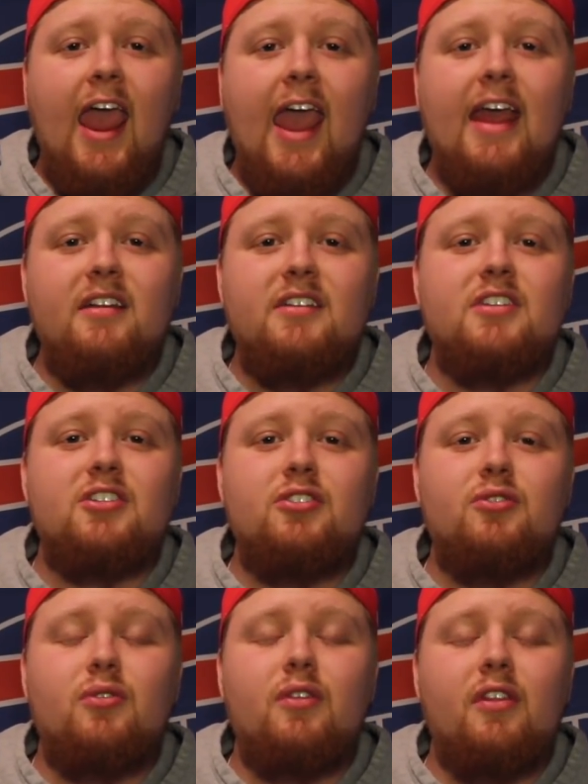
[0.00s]
end
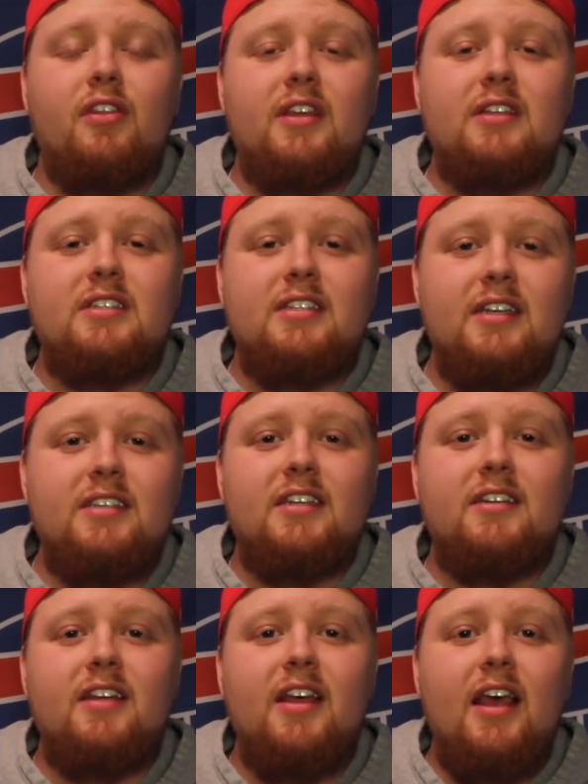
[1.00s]
to the
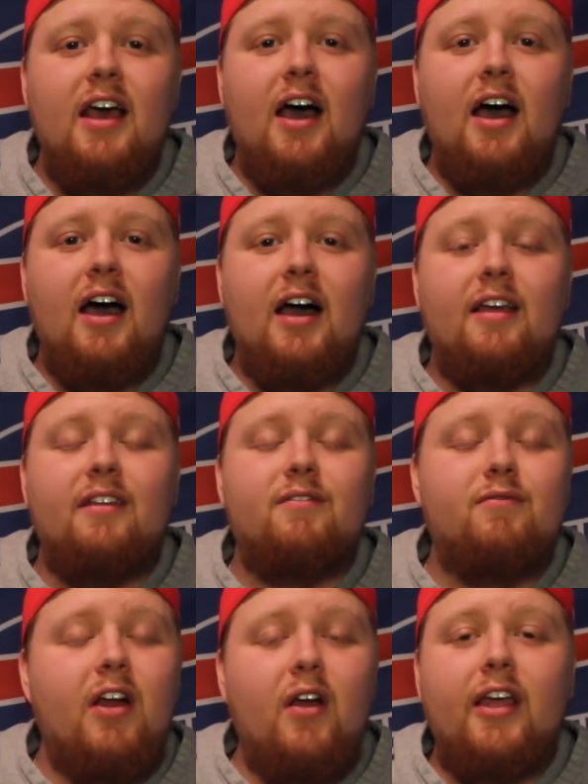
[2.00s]
season.
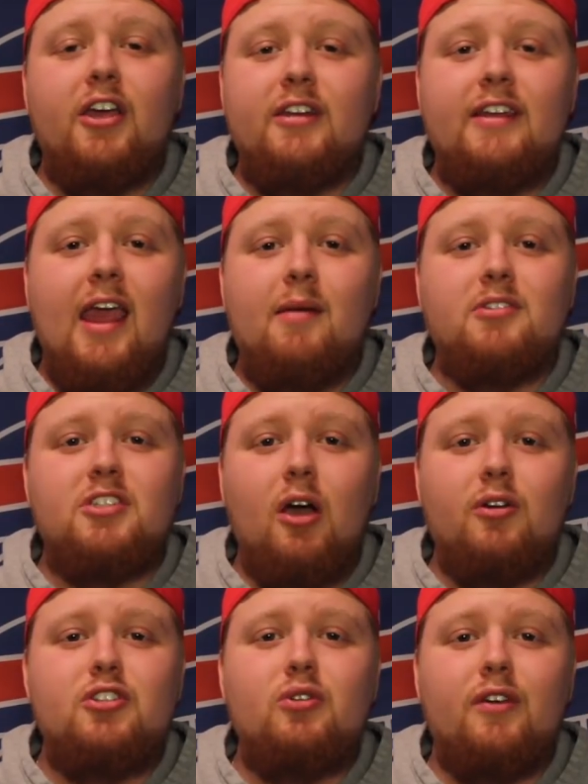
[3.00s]
Very good game to
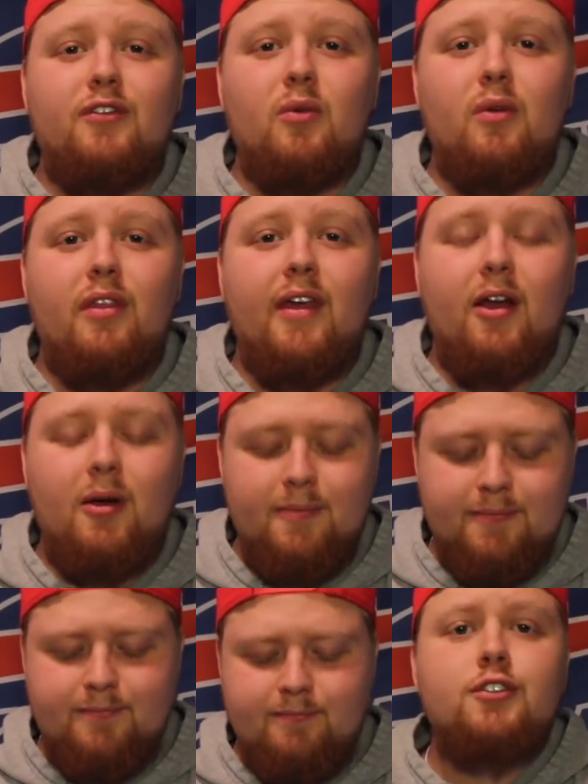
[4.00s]
go to if you were there.
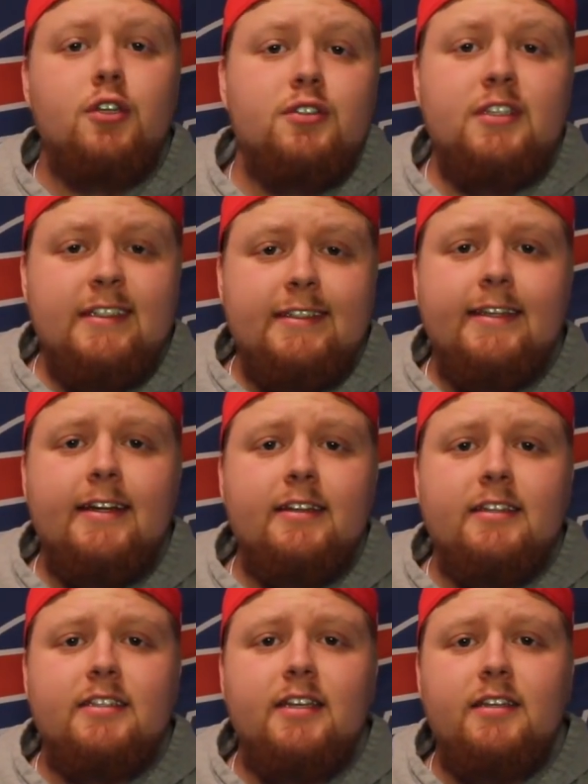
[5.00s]
So since the end of
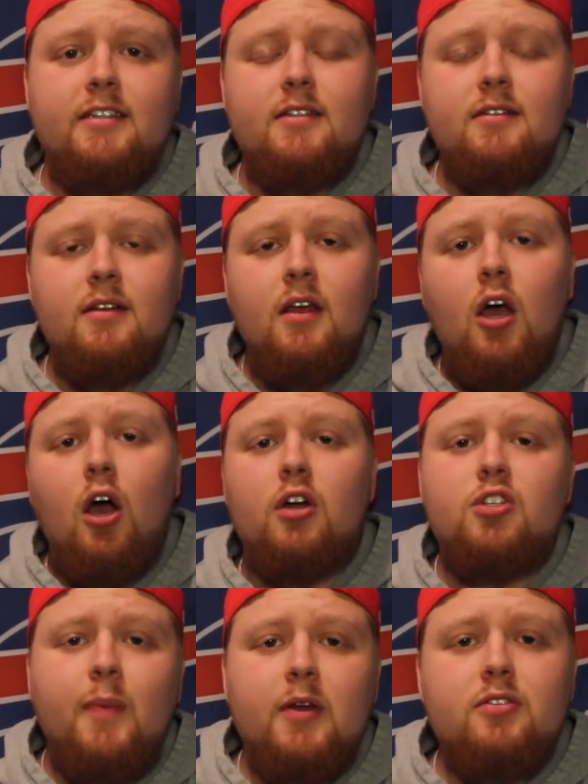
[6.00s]
the season, our
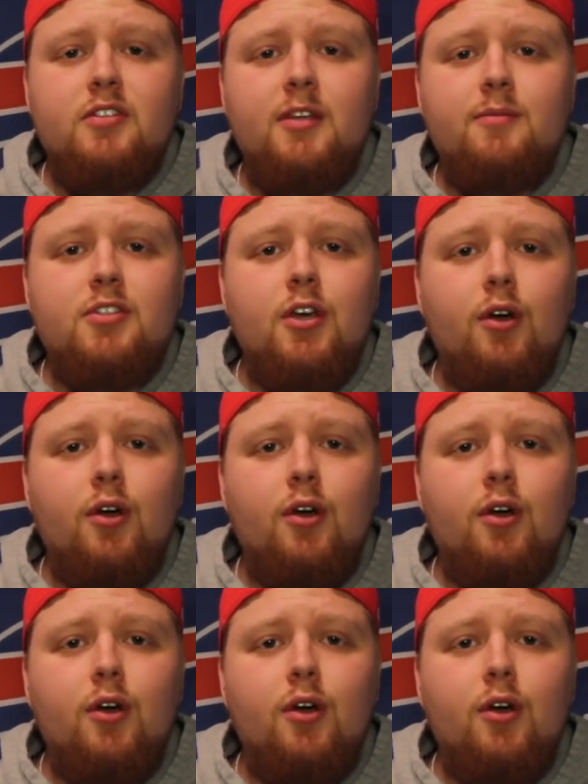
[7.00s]
special teams